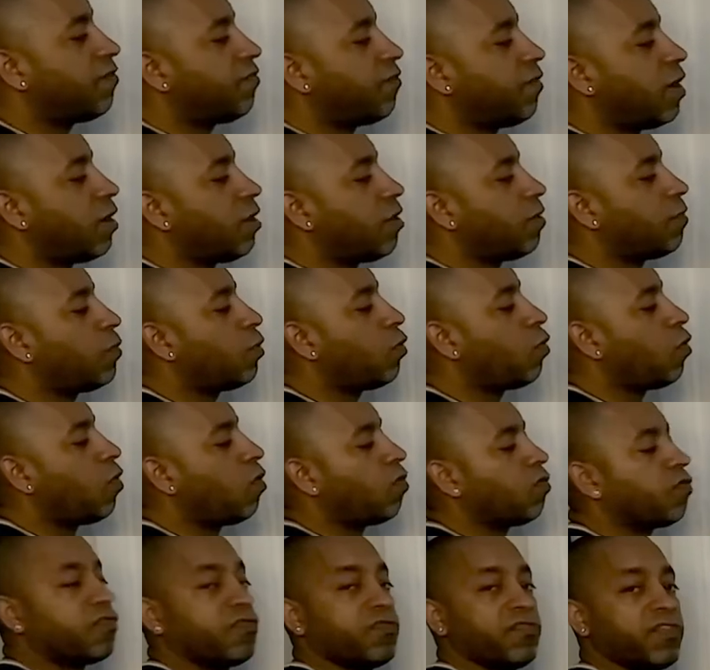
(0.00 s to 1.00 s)
variable
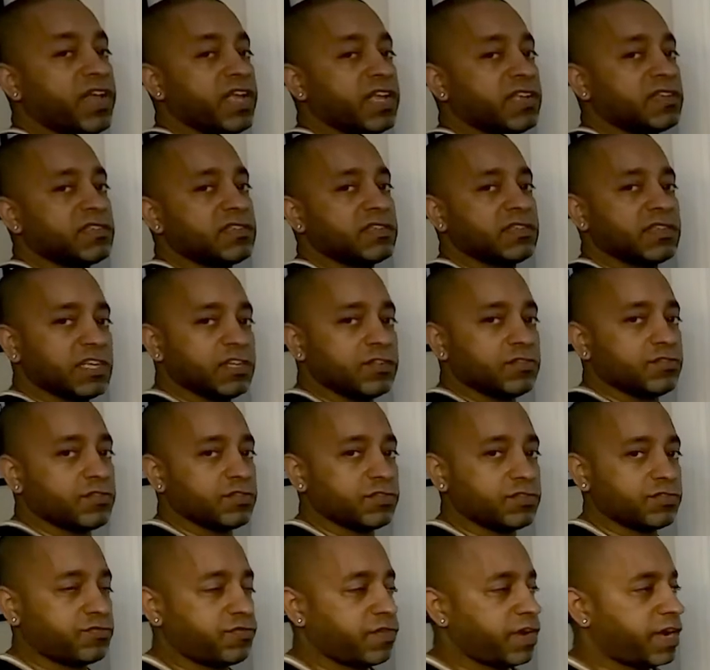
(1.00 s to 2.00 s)
or fixed
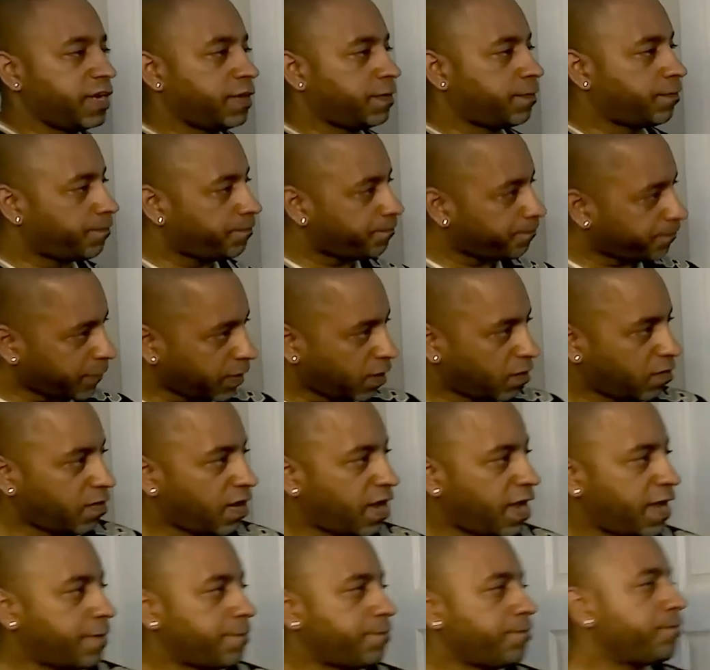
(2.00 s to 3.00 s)
interest rate. All
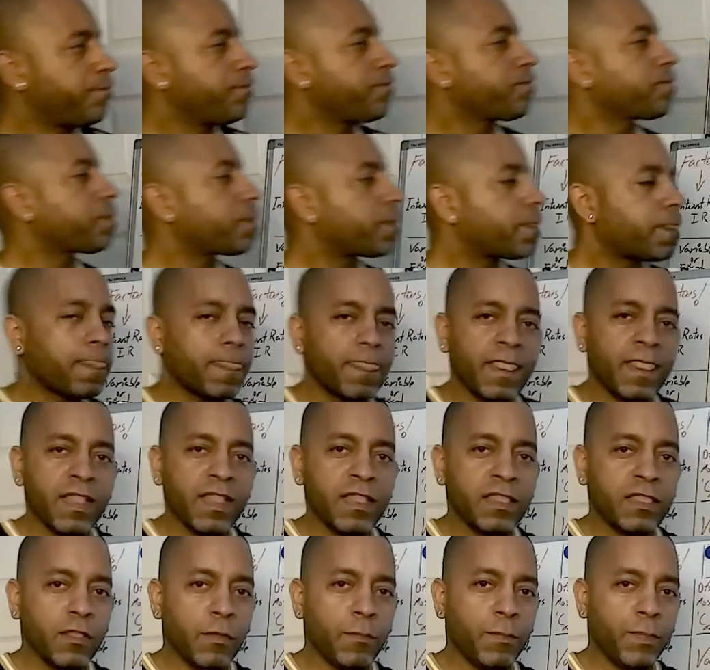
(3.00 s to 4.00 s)
right.
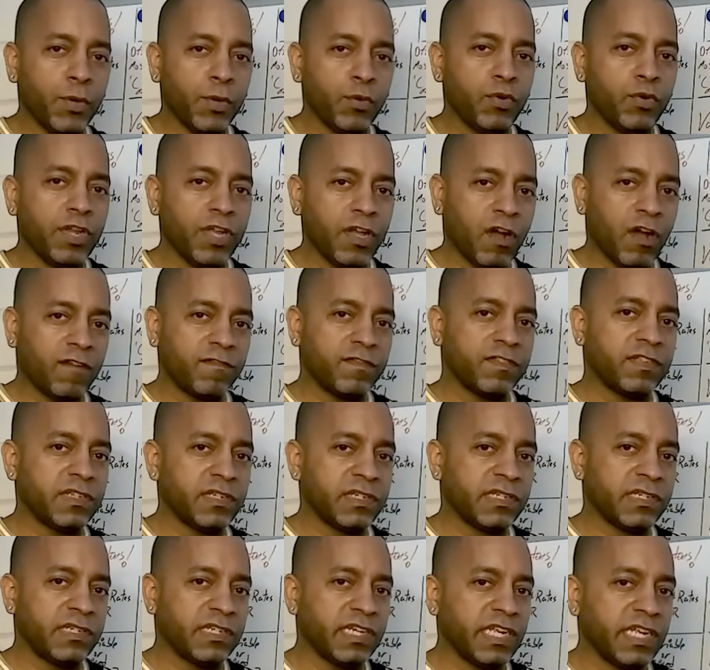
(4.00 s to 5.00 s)
The beauty of the
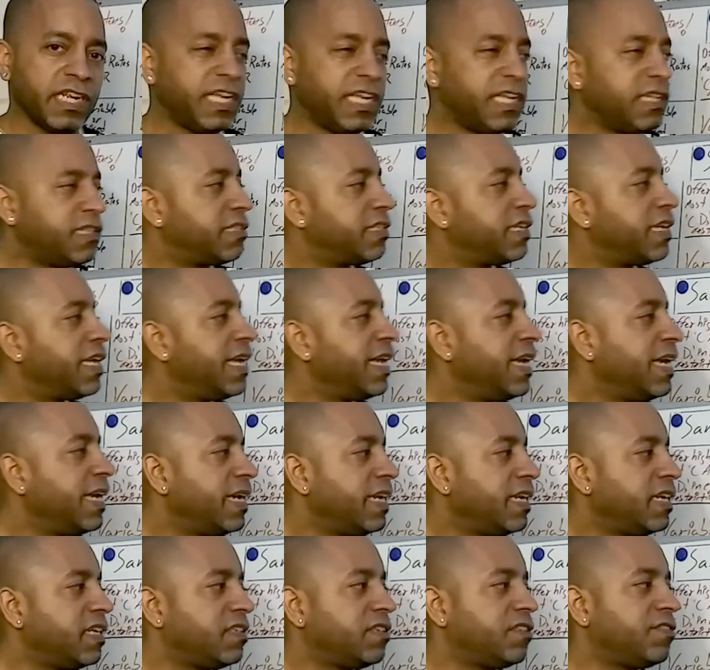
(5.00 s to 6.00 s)
CDs
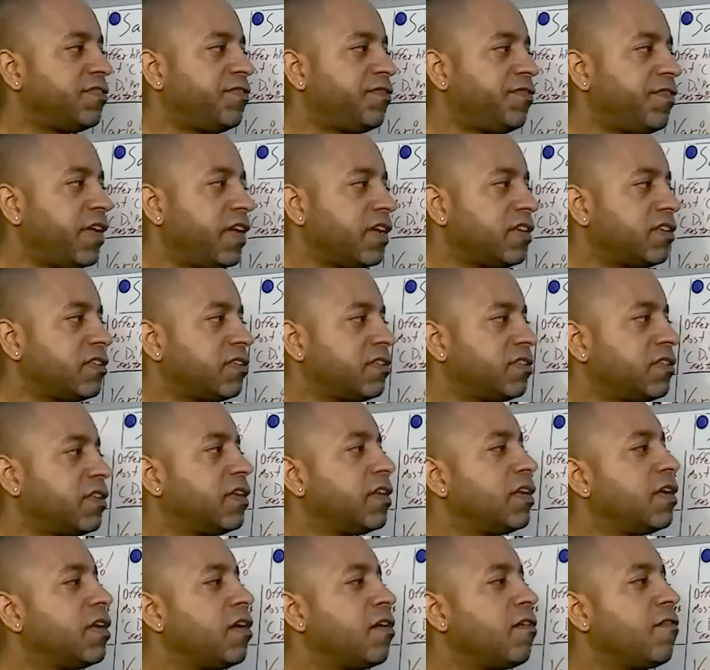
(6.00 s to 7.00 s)
is fixed
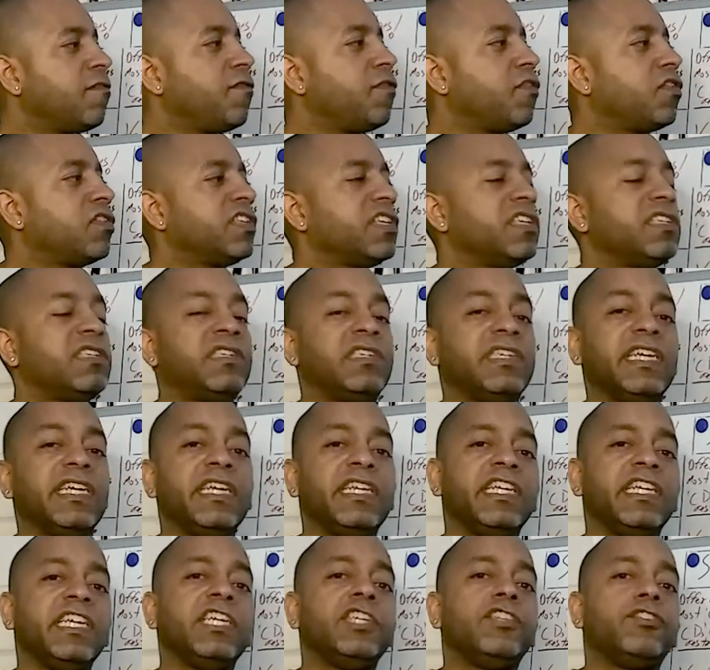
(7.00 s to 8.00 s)
for the
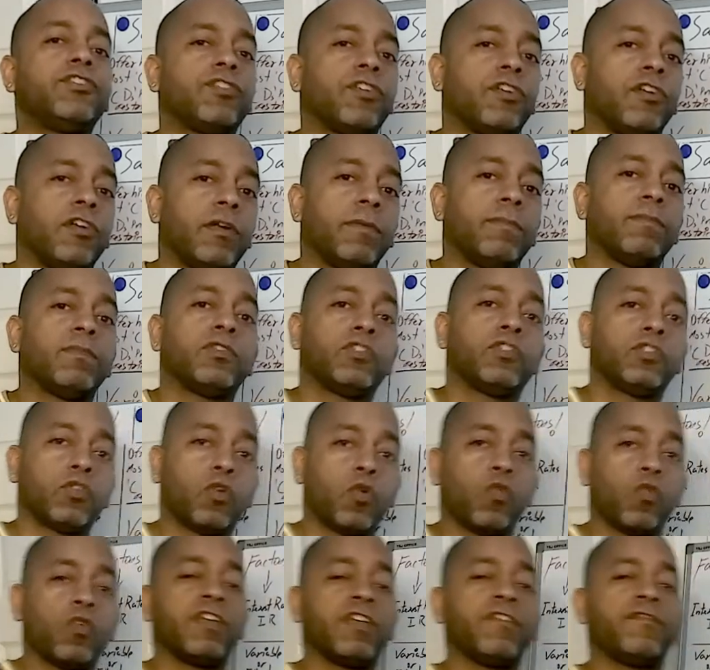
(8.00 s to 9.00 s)
CD term.
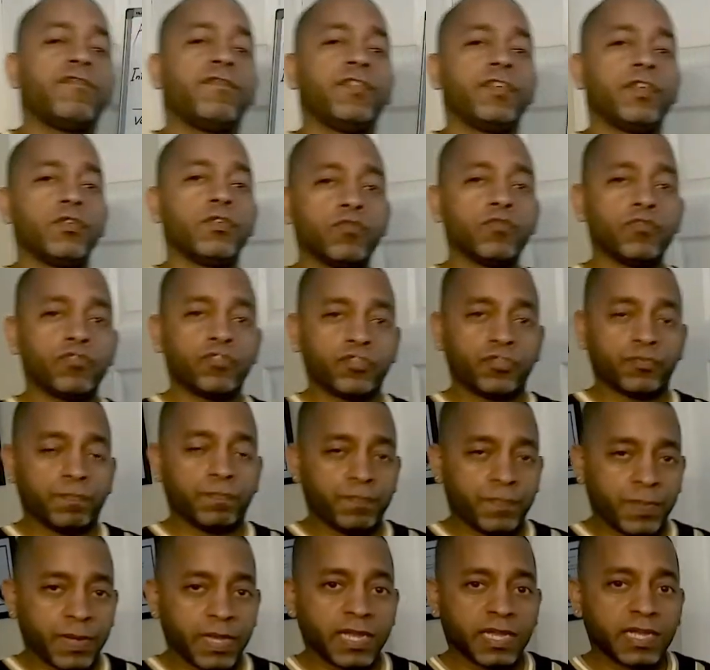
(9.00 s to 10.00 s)
So if you
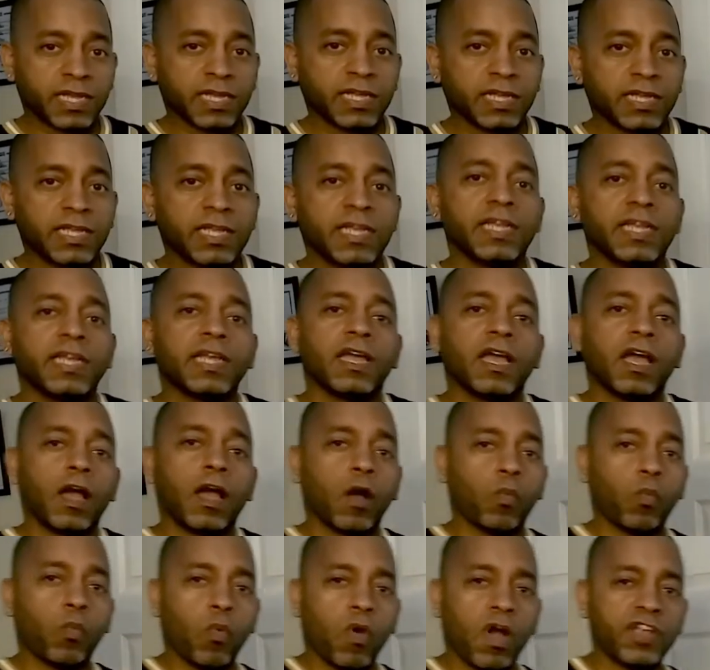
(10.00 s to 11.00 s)
pick
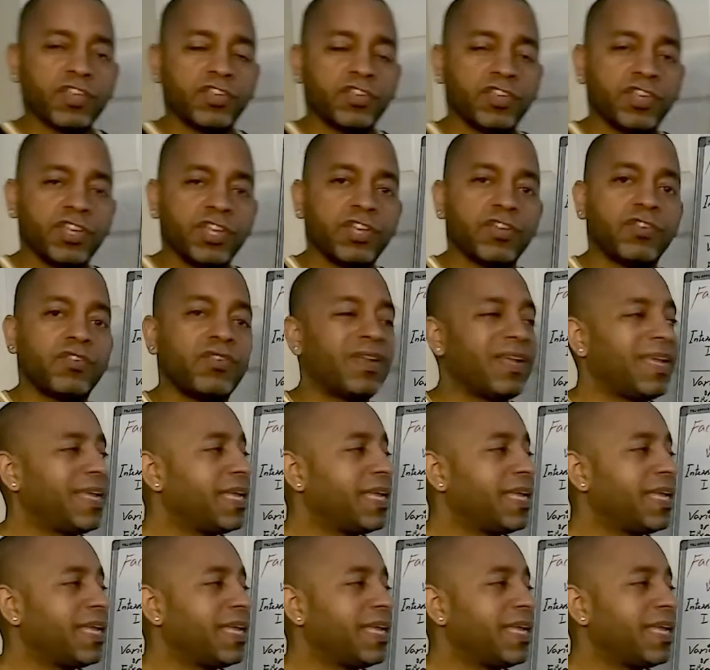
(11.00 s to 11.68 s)
a 1 year,